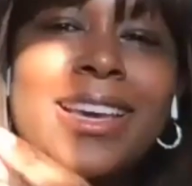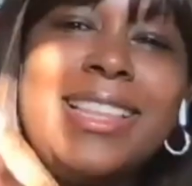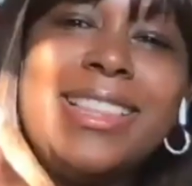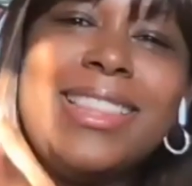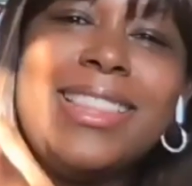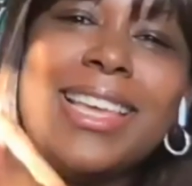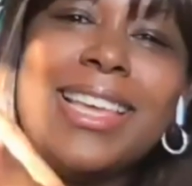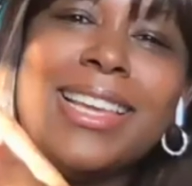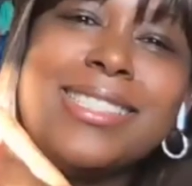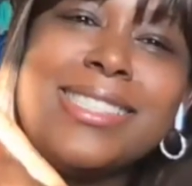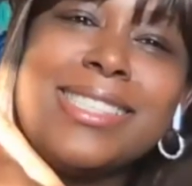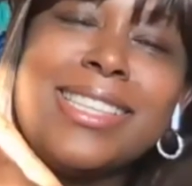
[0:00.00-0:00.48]

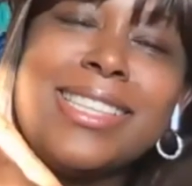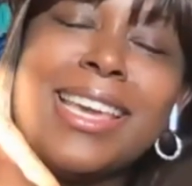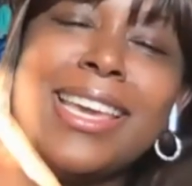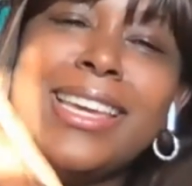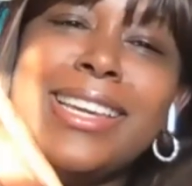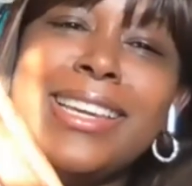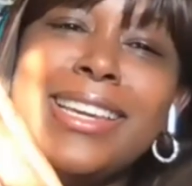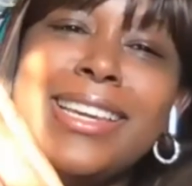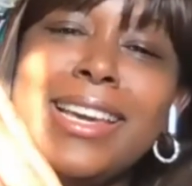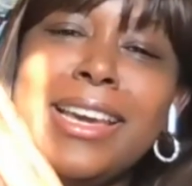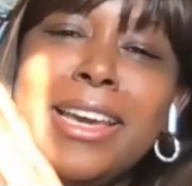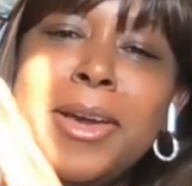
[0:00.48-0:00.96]
that's
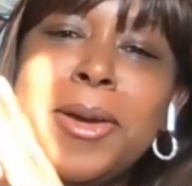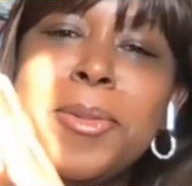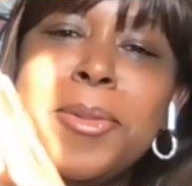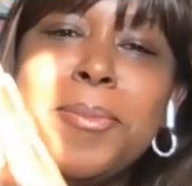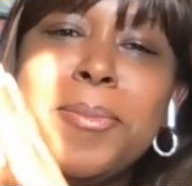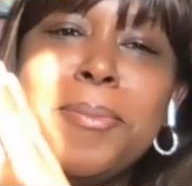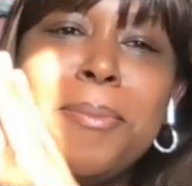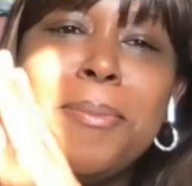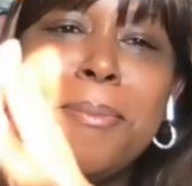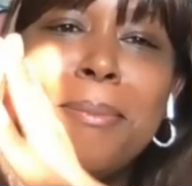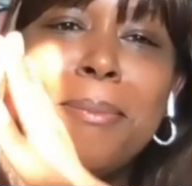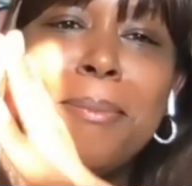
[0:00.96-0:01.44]
like
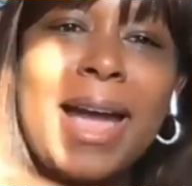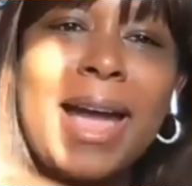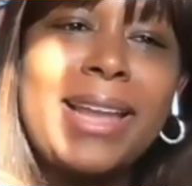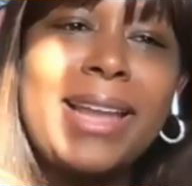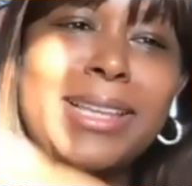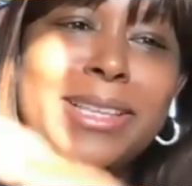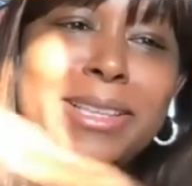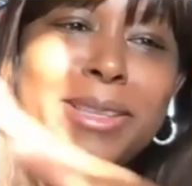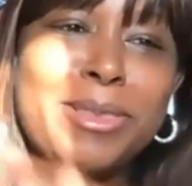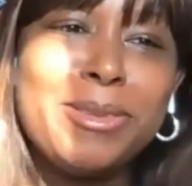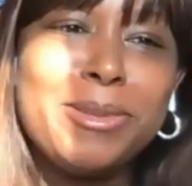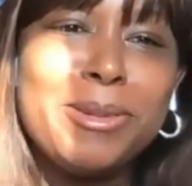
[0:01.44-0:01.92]

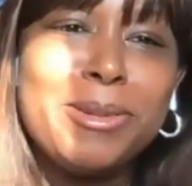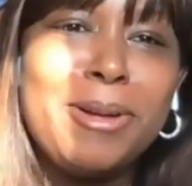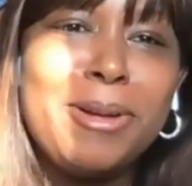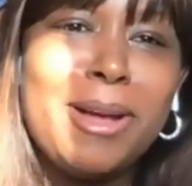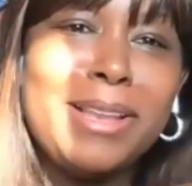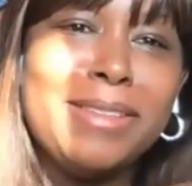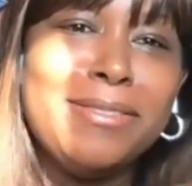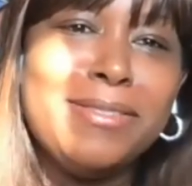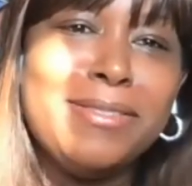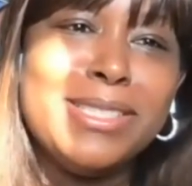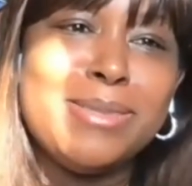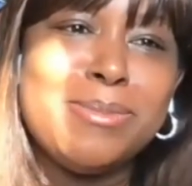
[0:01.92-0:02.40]
mining through all
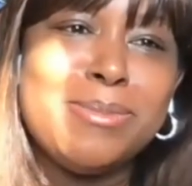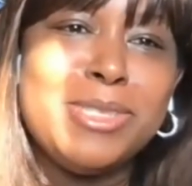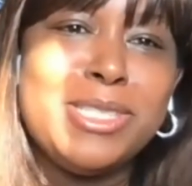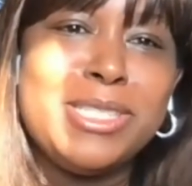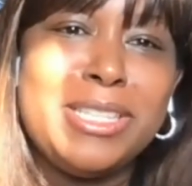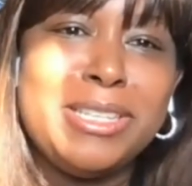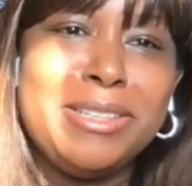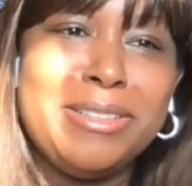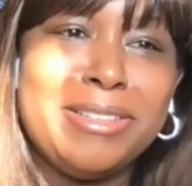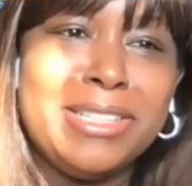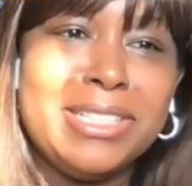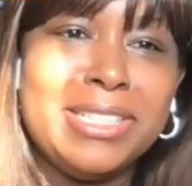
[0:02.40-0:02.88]
of this
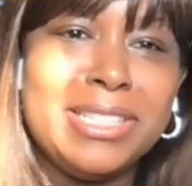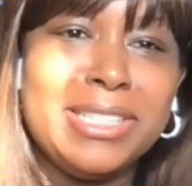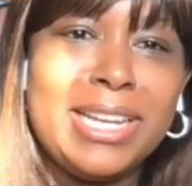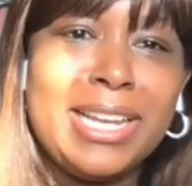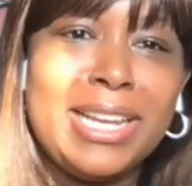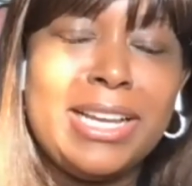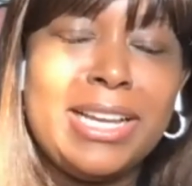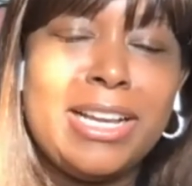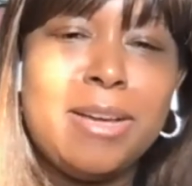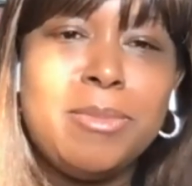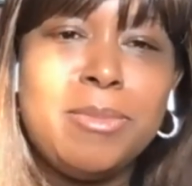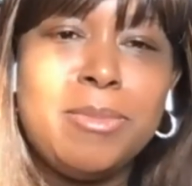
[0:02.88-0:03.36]
material that I
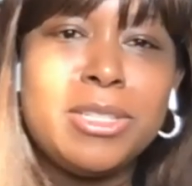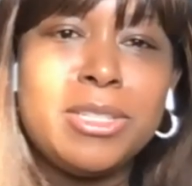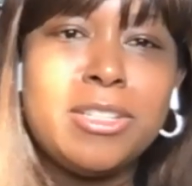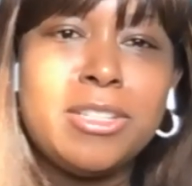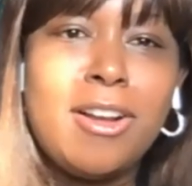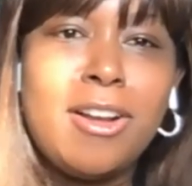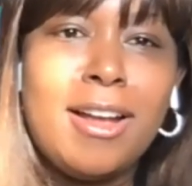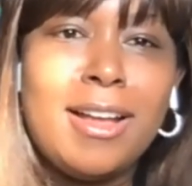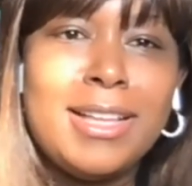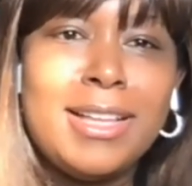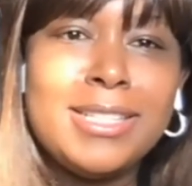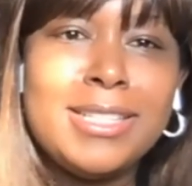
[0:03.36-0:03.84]
come
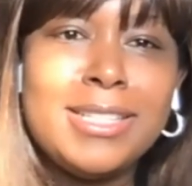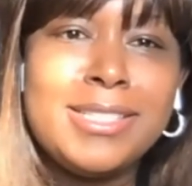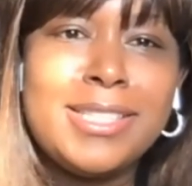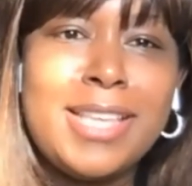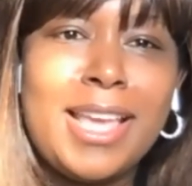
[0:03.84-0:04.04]
across